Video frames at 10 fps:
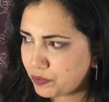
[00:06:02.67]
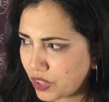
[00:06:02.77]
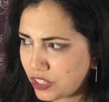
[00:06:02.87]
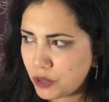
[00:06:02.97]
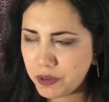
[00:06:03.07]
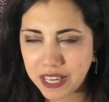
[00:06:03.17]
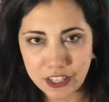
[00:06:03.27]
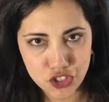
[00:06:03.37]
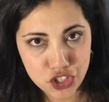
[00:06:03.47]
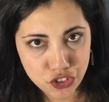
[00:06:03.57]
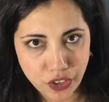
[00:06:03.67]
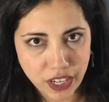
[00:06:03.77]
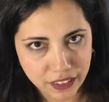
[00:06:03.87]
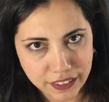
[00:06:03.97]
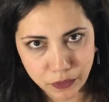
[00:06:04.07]
a little bit like a ginger
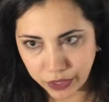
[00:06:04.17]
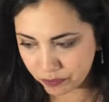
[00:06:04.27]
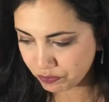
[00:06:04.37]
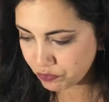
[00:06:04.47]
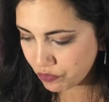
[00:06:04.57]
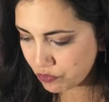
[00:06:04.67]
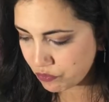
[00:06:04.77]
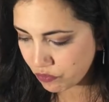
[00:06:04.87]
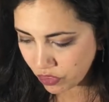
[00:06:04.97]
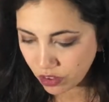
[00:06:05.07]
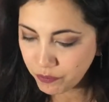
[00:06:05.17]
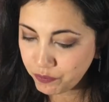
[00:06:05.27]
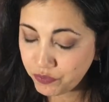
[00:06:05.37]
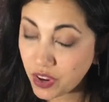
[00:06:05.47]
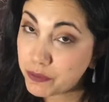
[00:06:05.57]
ale in a way.
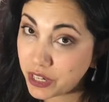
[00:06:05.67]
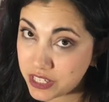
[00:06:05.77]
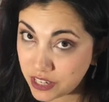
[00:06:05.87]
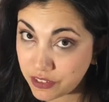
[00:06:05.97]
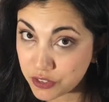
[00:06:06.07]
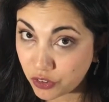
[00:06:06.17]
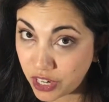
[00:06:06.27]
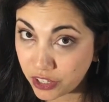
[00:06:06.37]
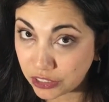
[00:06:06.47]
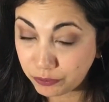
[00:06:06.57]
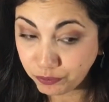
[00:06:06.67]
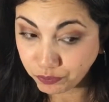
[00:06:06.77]
I'm gonna save this for later.